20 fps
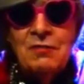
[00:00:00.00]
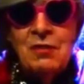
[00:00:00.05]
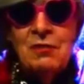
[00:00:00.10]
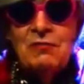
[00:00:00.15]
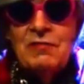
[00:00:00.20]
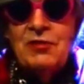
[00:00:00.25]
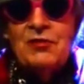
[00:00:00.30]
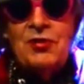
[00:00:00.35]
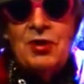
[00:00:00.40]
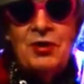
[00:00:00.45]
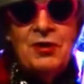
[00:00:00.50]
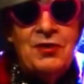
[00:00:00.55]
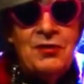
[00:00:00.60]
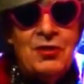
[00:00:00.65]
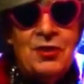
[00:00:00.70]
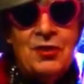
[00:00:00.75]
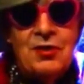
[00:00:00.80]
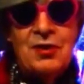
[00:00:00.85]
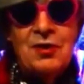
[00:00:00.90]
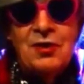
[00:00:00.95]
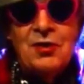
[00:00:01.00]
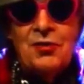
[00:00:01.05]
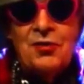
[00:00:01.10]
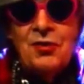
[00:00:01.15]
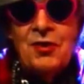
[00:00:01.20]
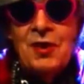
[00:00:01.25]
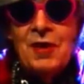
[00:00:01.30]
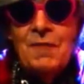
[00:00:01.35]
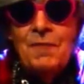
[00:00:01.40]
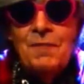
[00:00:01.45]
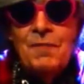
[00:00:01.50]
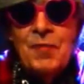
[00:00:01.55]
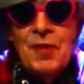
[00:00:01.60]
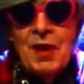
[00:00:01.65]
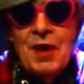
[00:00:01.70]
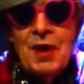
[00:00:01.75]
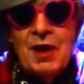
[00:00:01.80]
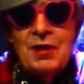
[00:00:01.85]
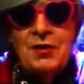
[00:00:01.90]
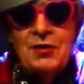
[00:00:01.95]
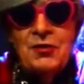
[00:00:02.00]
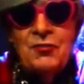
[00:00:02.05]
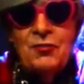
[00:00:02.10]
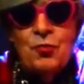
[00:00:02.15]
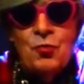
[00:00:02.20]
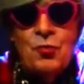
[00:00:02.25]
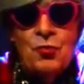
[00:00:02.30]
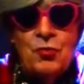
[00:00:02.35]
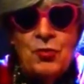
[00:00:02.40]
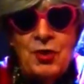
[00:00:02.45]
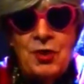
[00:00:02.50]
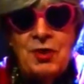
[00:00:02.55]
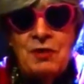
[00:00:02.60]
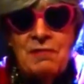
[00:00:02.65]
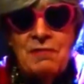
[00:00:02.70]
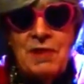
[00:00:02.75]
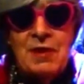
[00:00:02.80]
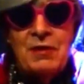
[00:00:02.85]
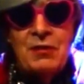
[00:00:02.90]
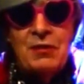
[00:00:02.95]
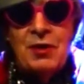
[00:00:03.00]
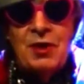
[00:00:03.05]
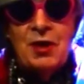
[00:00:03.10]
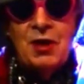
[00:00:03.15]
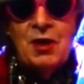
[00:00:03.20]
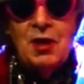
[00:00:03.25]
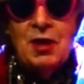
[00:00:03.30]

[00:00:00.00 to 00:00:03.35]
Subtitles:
returned to Earth and is walking around